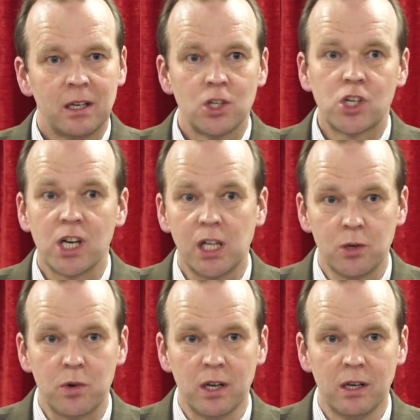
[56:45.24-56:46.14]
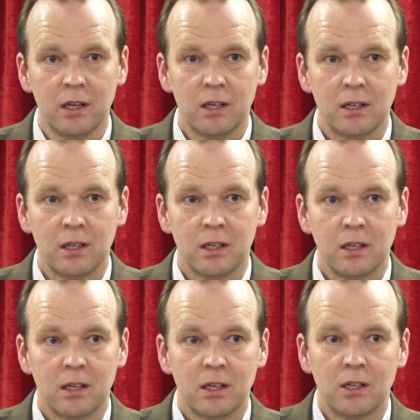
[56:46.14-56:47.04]
Children,
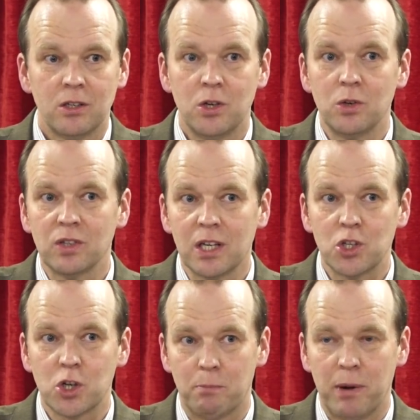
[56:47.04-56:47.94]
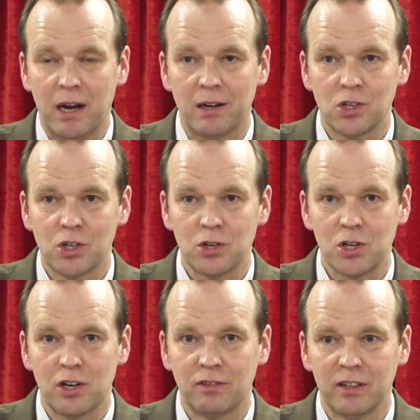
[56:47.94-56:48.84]
do you think it's your parents you're
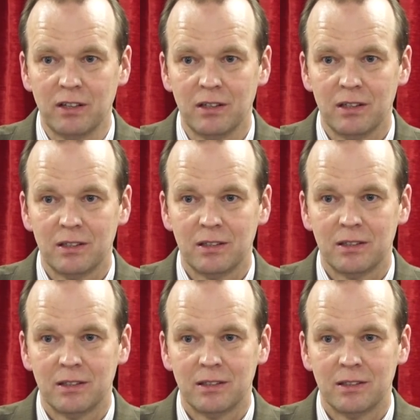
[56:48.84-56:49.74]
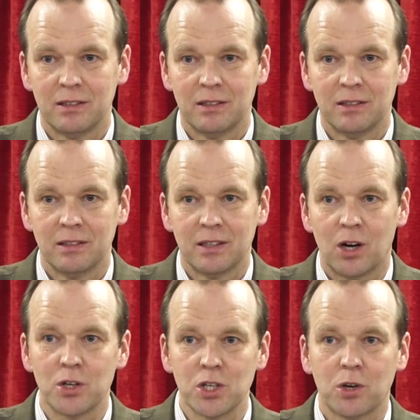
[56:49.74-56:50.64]
serving?
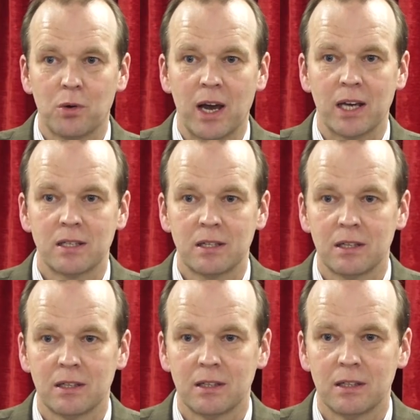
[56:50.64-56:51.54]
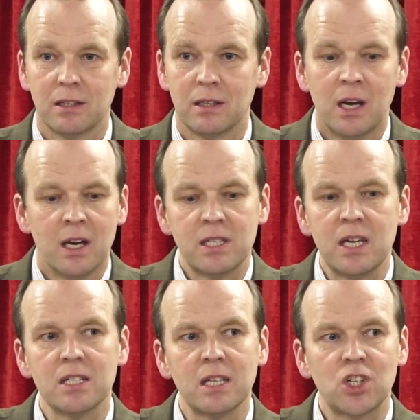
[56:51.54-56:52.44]
Or is it Christ? See,
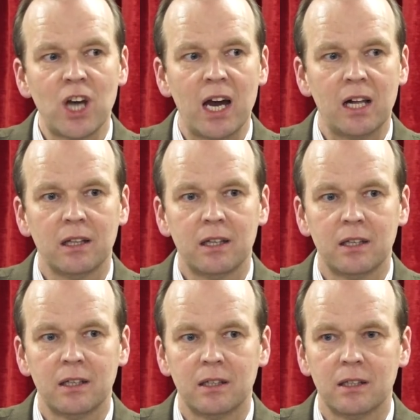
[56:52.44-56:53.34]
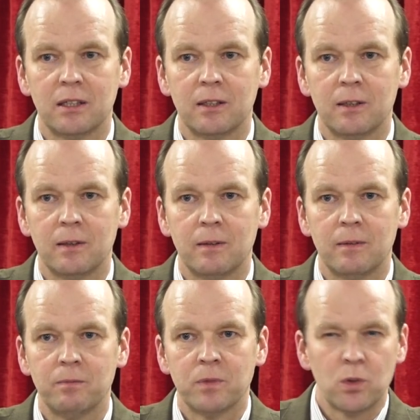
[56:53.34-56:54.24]
as a child,
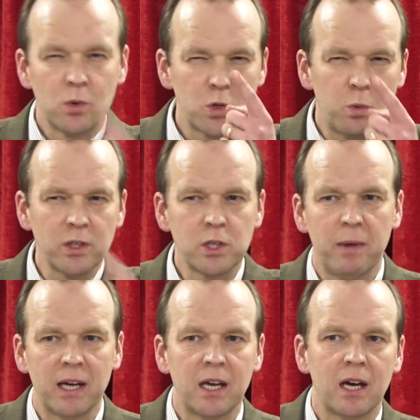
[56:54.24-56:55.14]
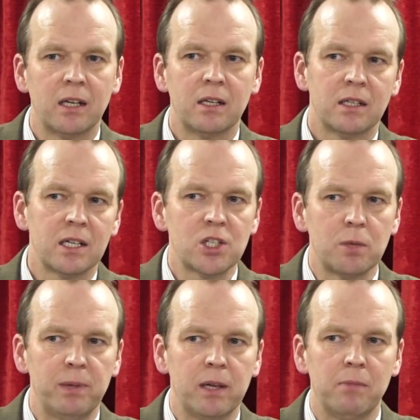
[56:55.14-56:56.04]
it was once my dad
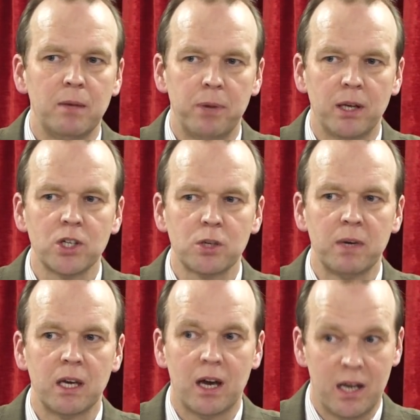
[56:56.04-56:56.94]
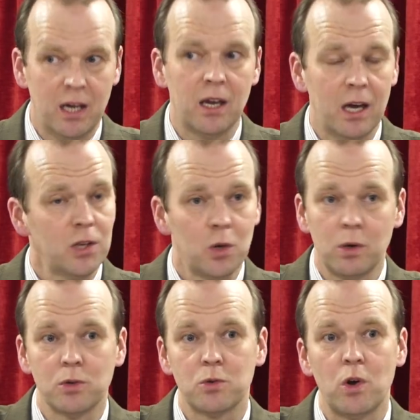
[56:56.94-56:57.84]
disciplined me, punished me, and I, I knew
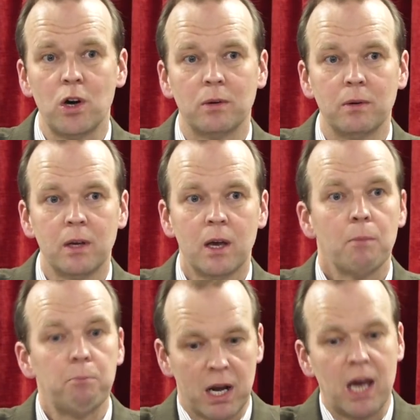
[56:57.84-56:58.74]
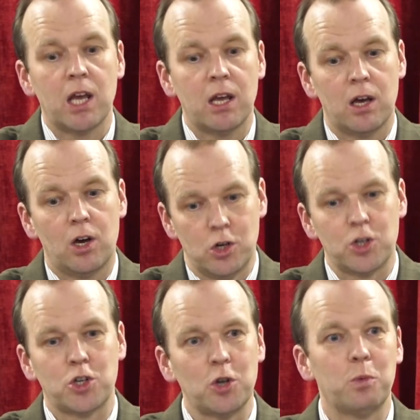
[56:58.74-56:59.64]
he was wrong, but I
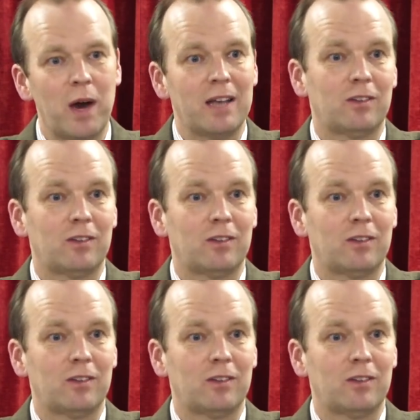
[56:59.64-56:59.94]
understood why he